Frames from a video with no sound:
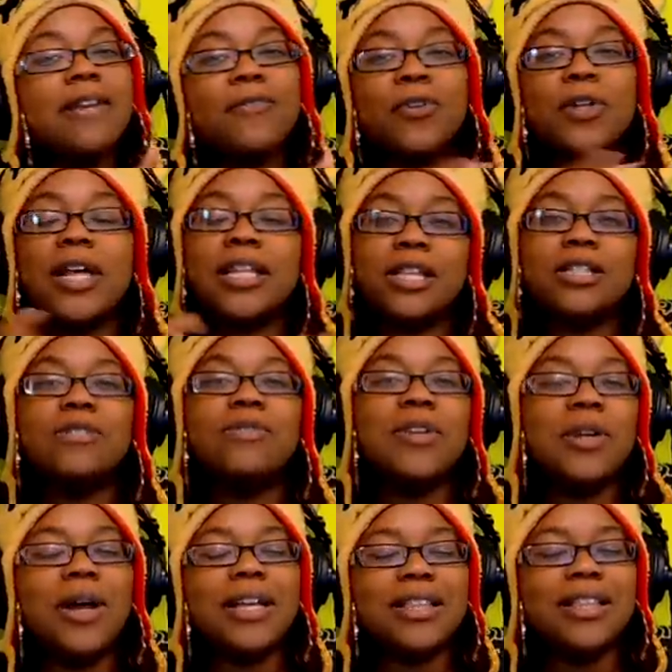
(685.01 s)
If you like this
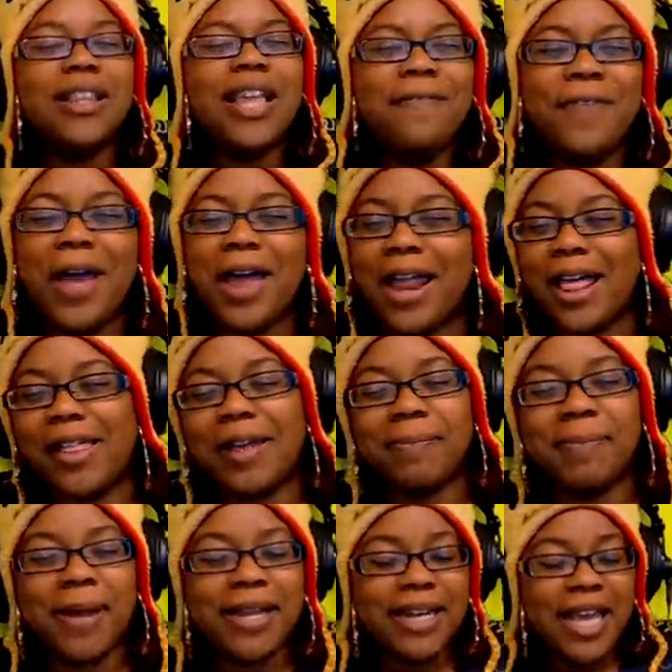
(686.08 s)
video, hit the like
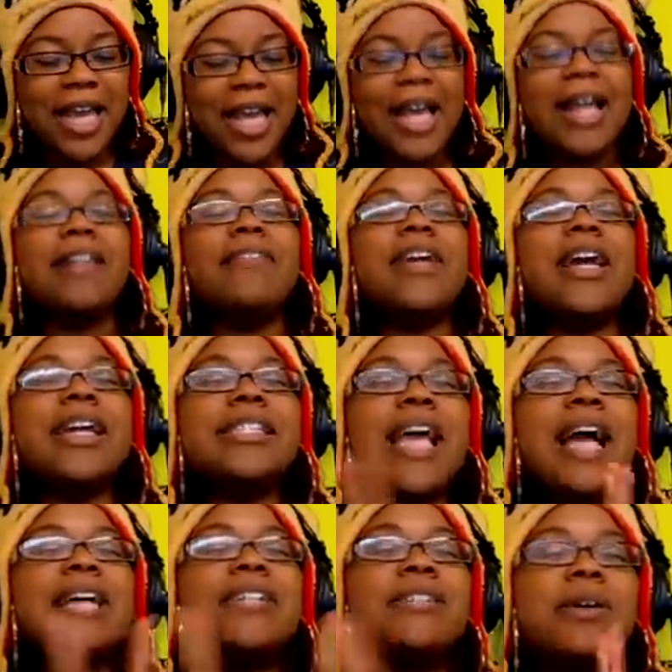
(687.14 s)
button. I love you guys
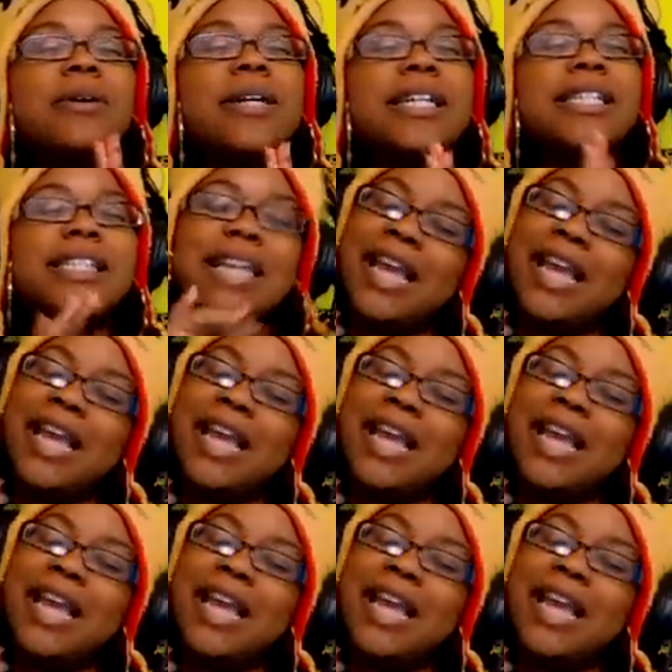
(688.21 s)
as always.